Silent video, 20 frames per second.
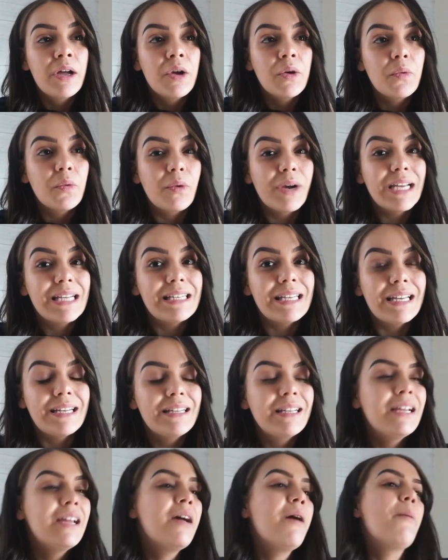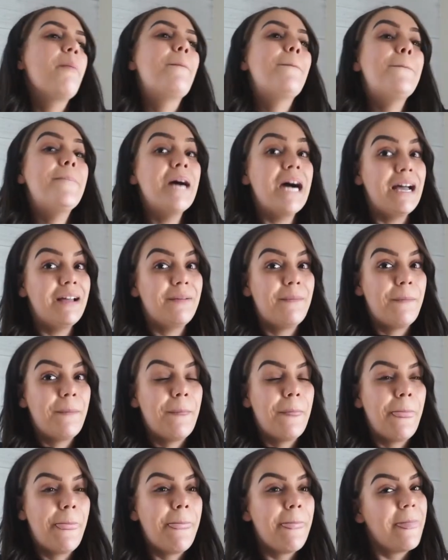we did. But
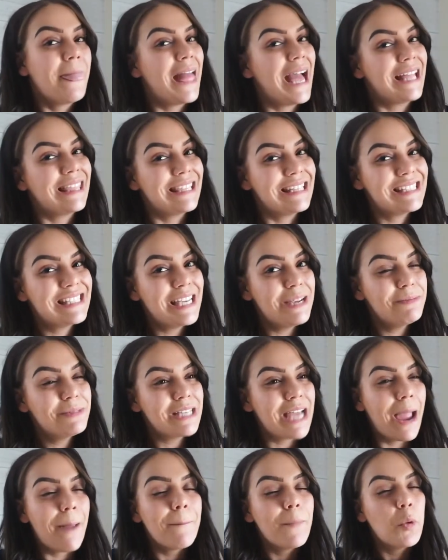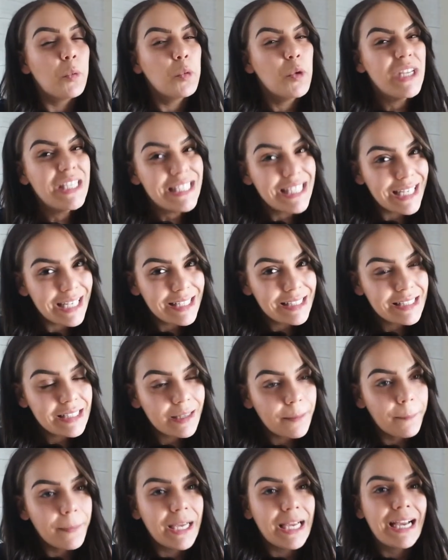at the same time, we didn't,
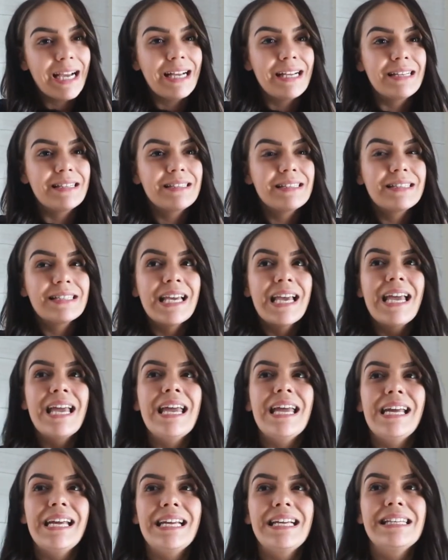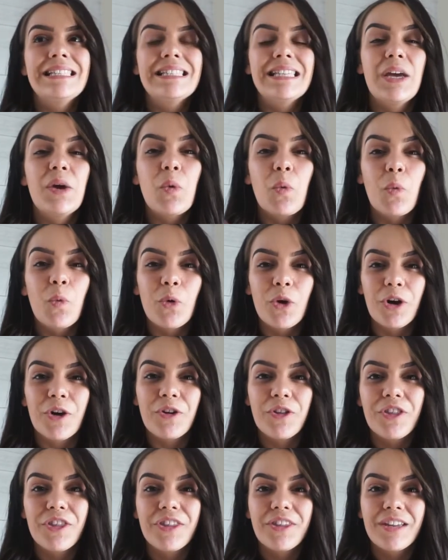because is it
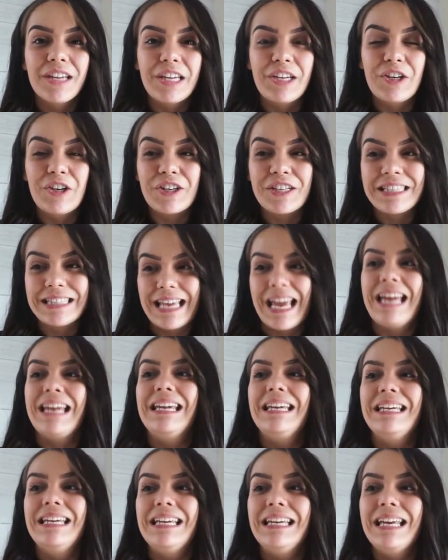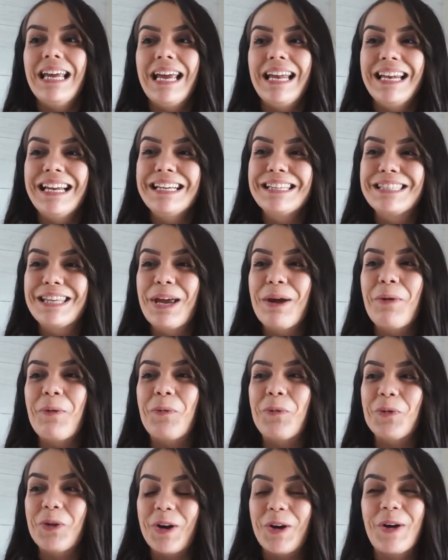worth your sanity, and is it
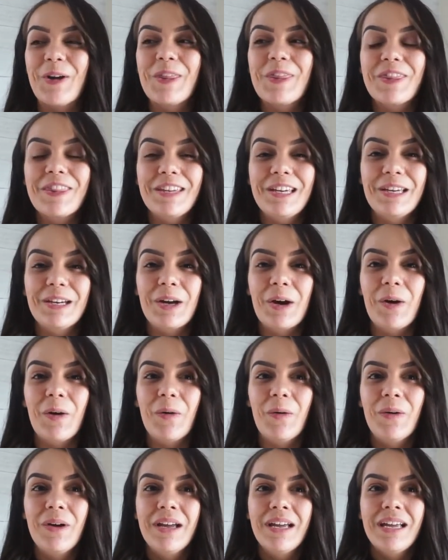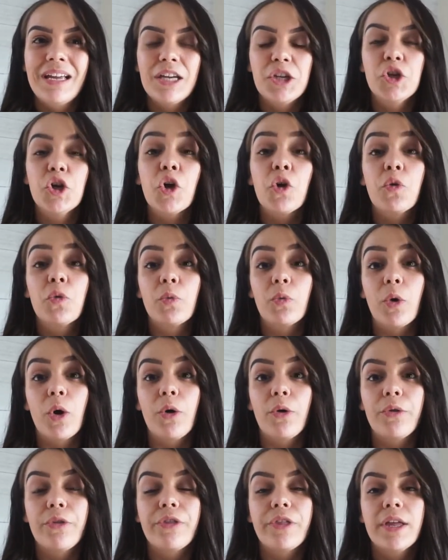worth, you know, your
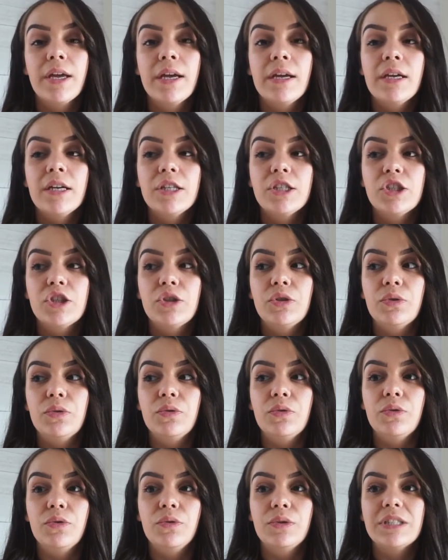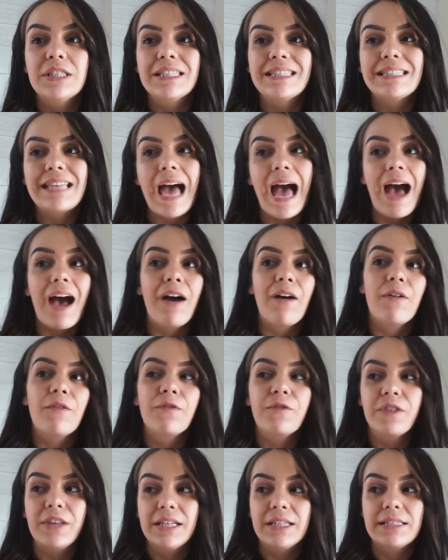growth to just have
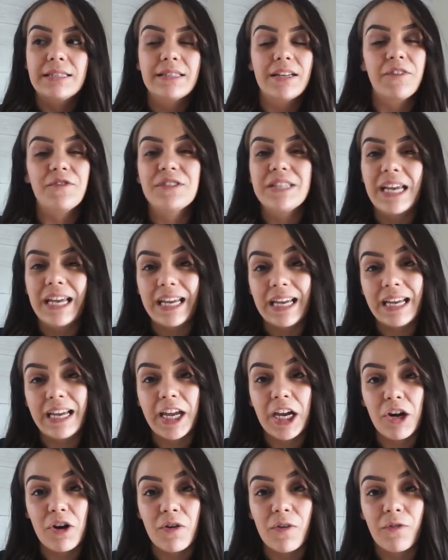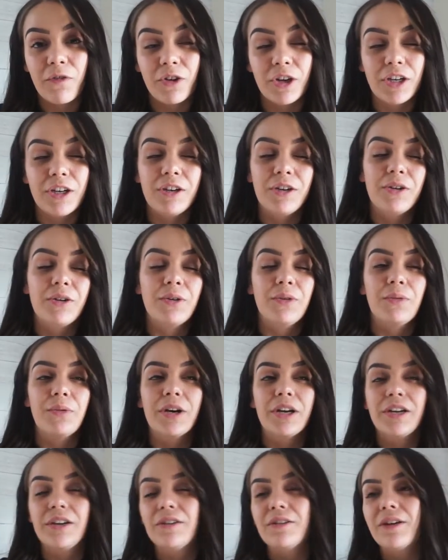this stuff taken care of for you, where
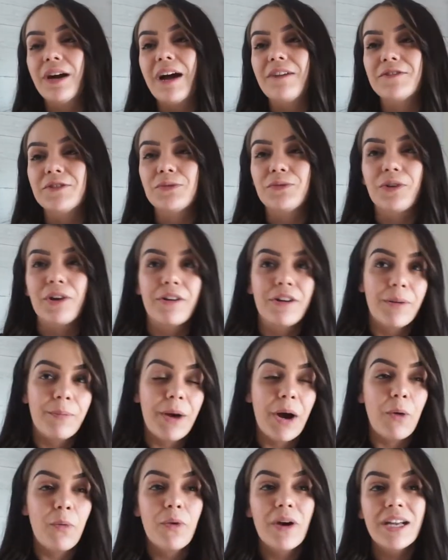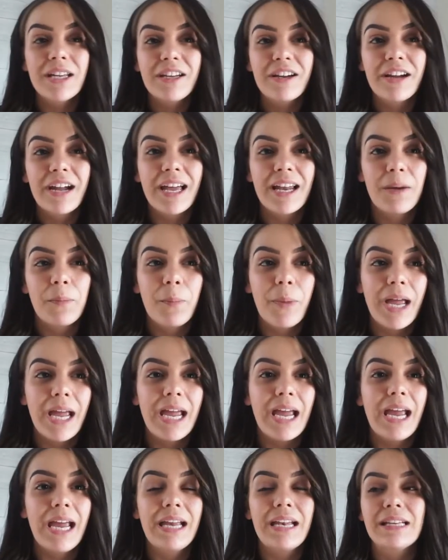you don't have to worry about what you're getting
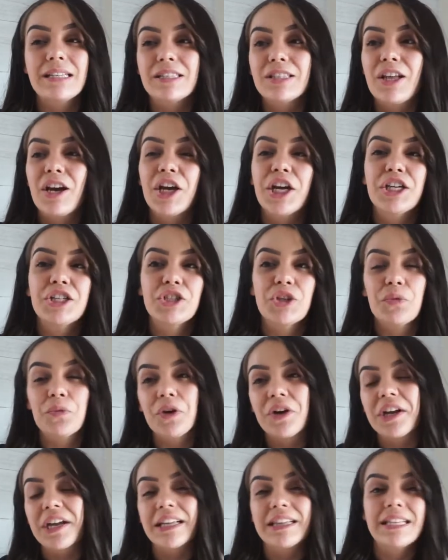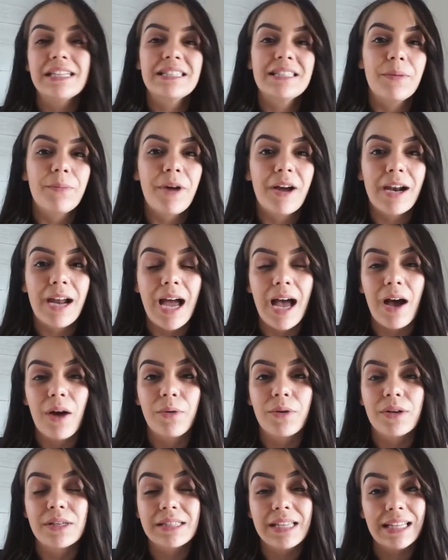paid as long as you're working this amount of
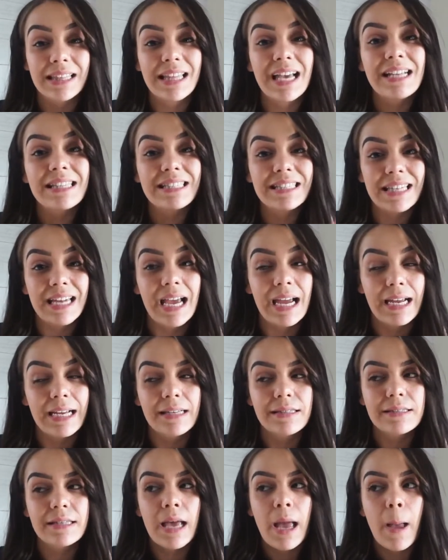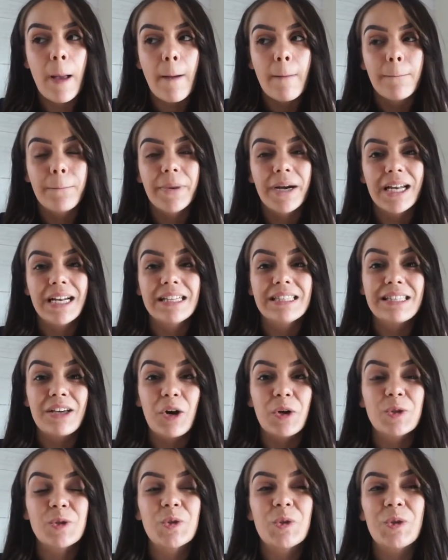hours? Like, that's nice, but it's
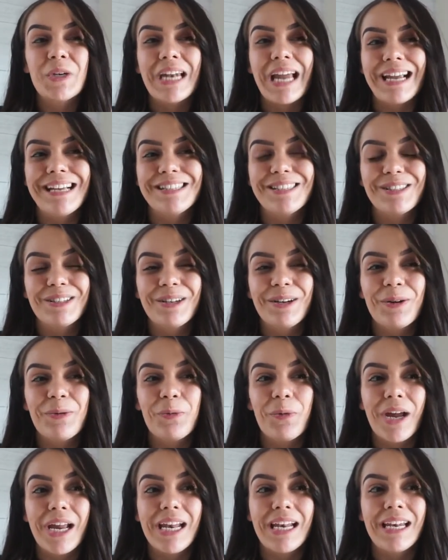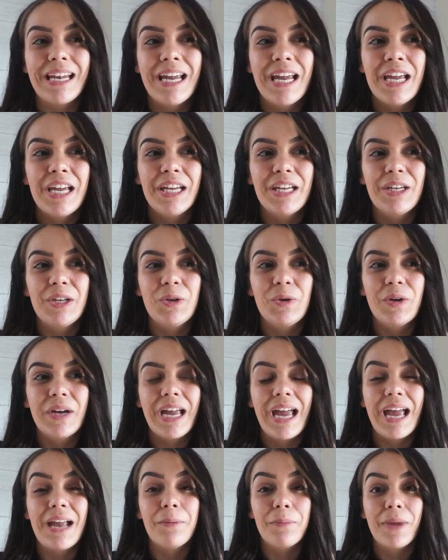also nicer when you
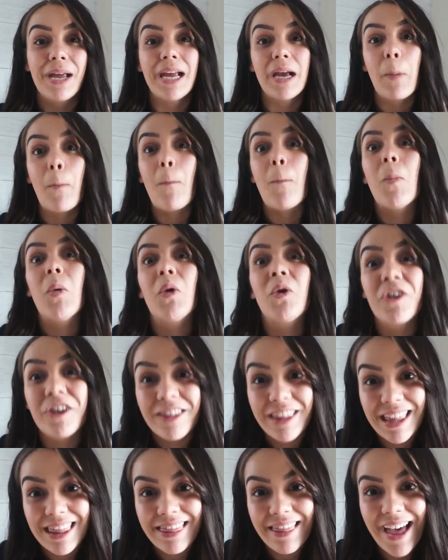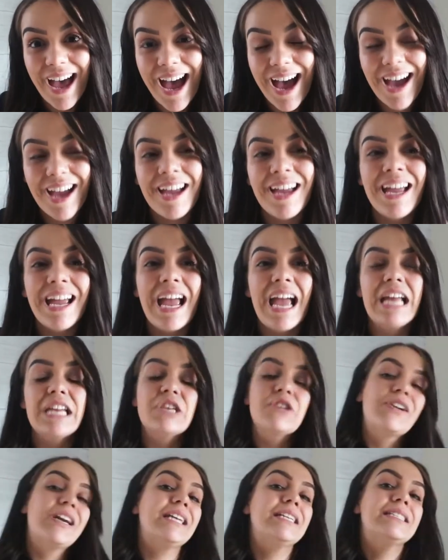can make more than that and you
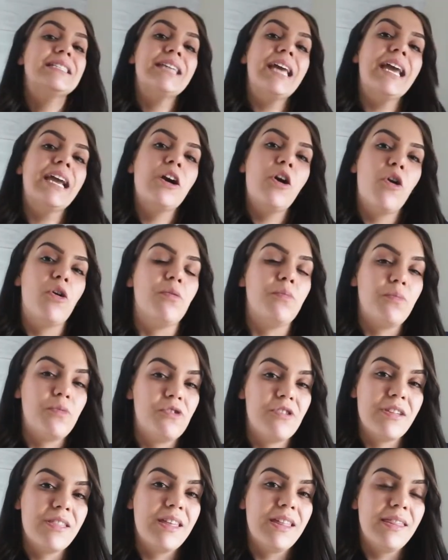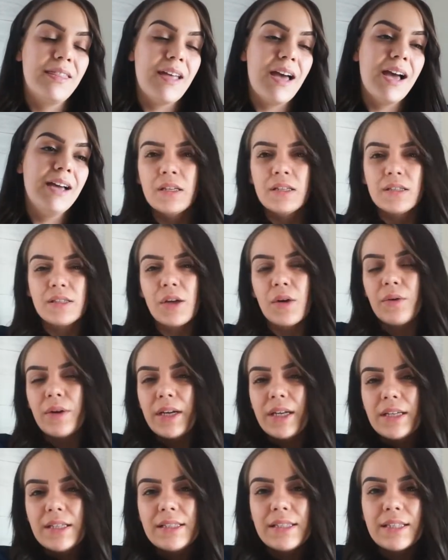can take home more than that. So
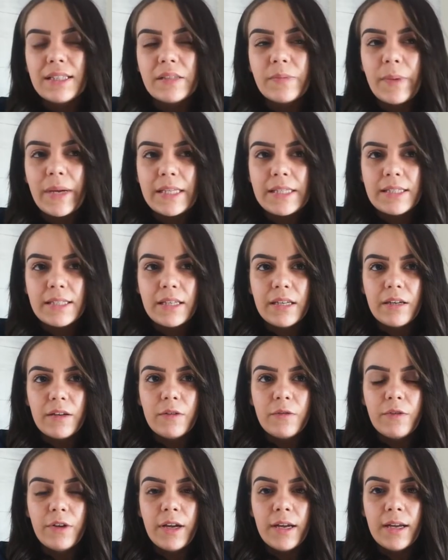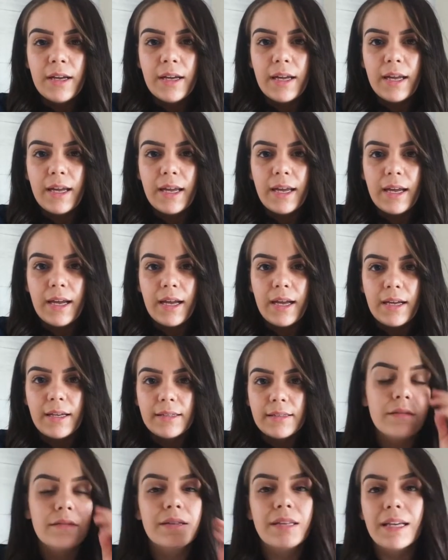it is expensive,
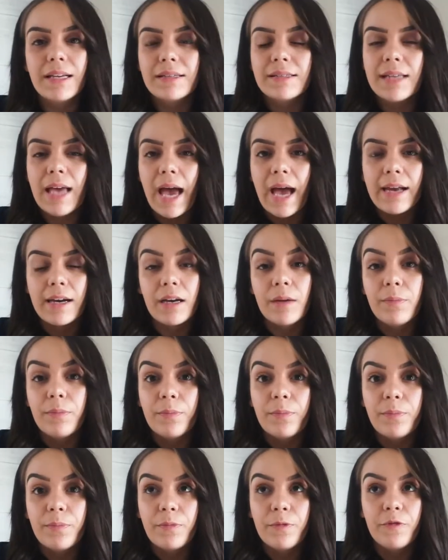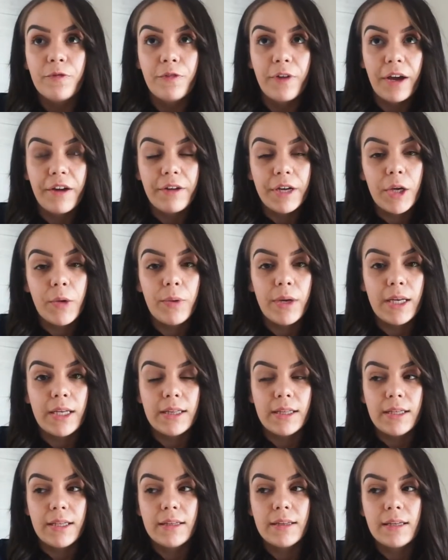and things add up very
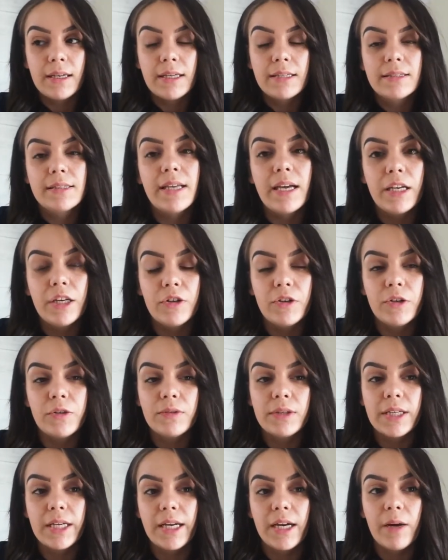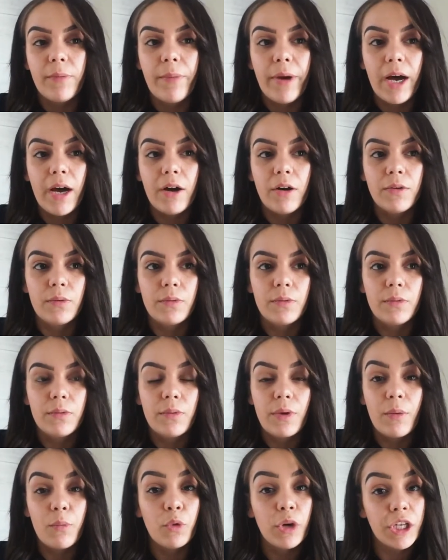quickly, things that you don't think about
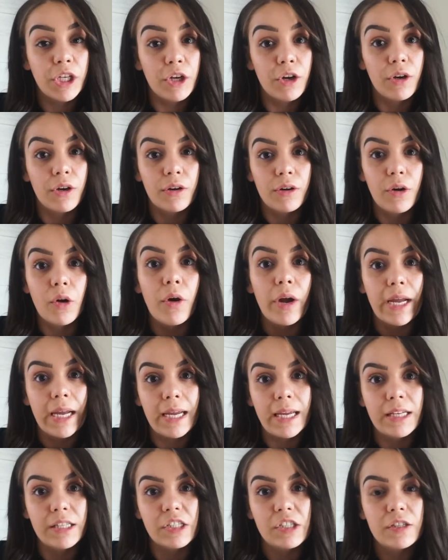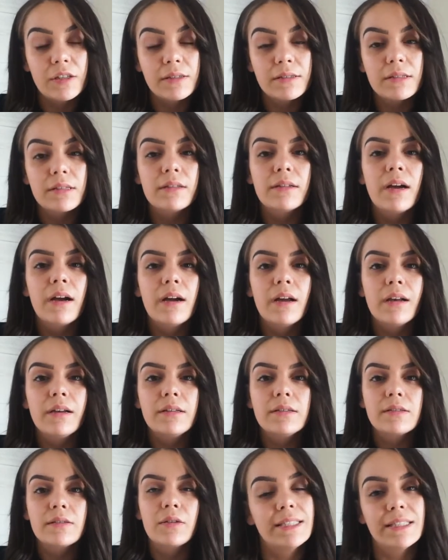when you're going into the salon.
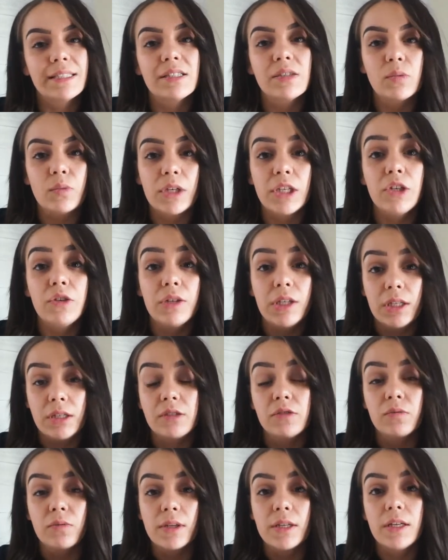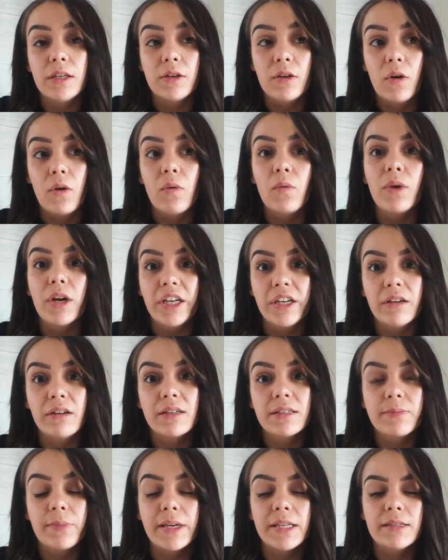So this is when you need to really know what your
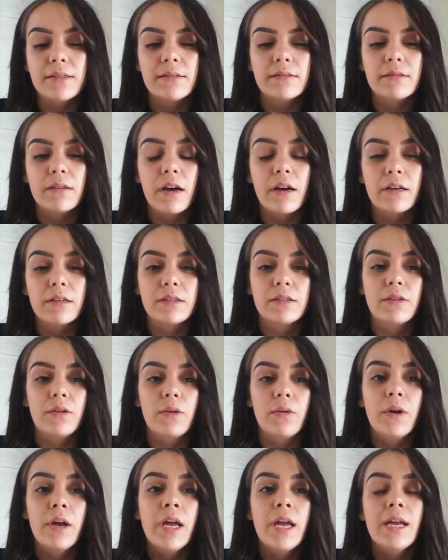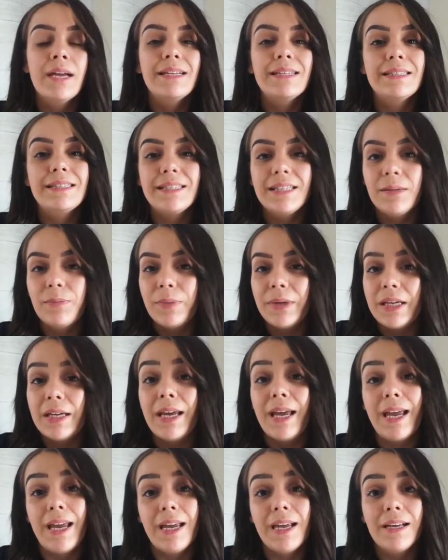expenses are. So
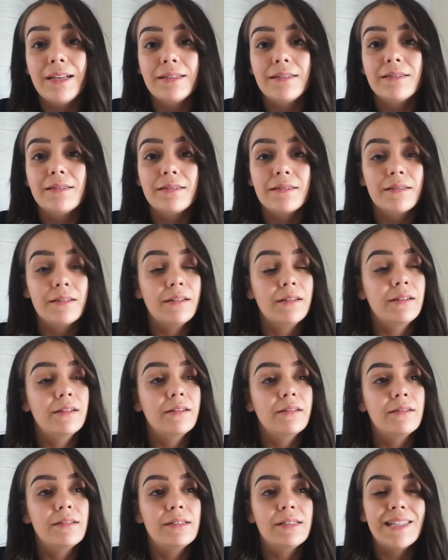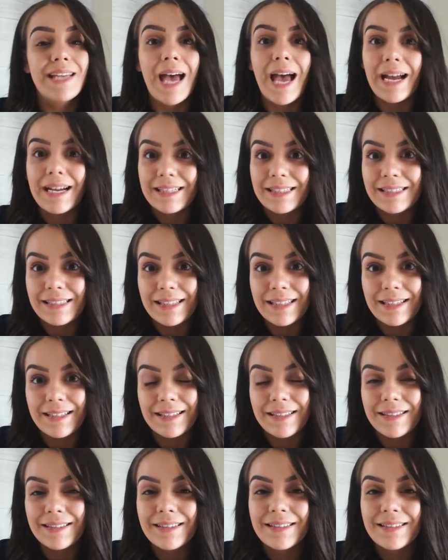CPAs, taxes,